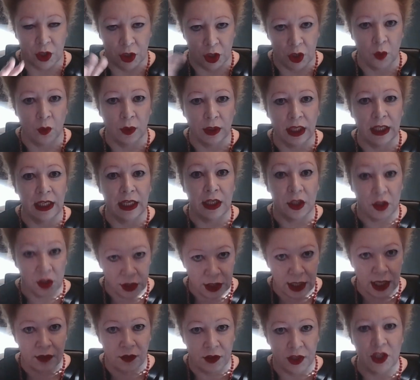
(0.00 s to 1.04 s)
So you were let in, you
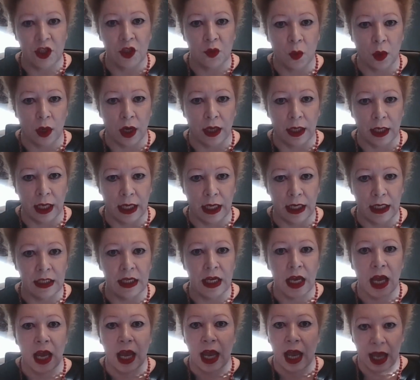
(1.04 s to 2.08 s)
said, this is what I need,
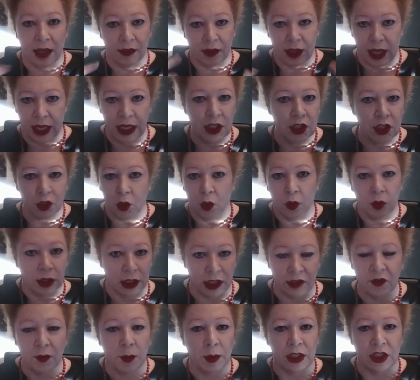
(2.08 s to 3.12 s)
and the head of school and
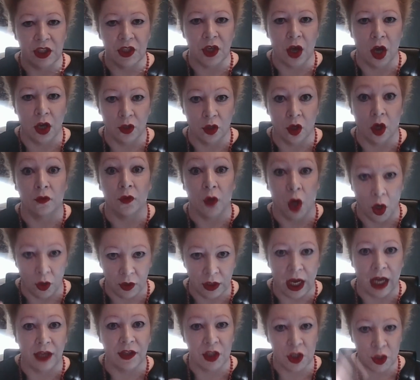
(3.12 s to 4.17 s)
everybody signed off,
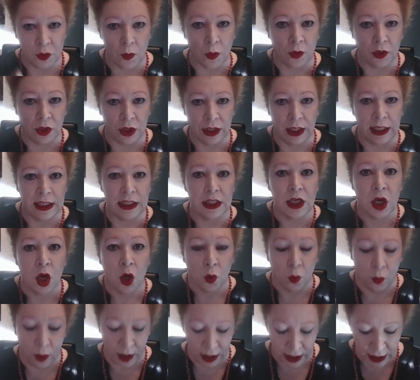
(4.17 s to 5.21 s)
okay, this is what you need,
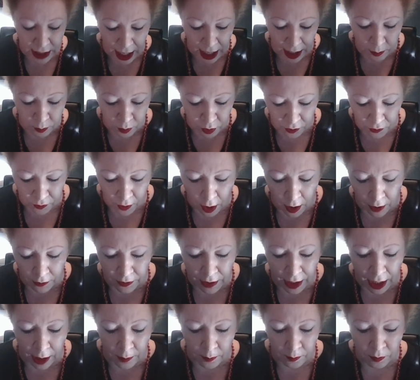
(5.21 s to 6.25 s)
we can provide
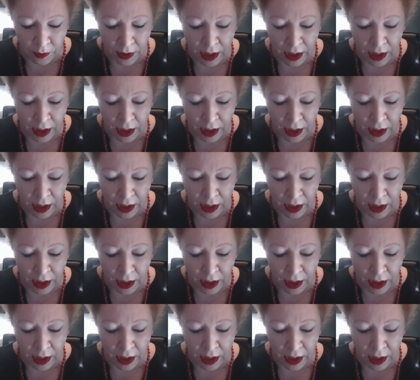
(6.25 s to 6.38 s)
that.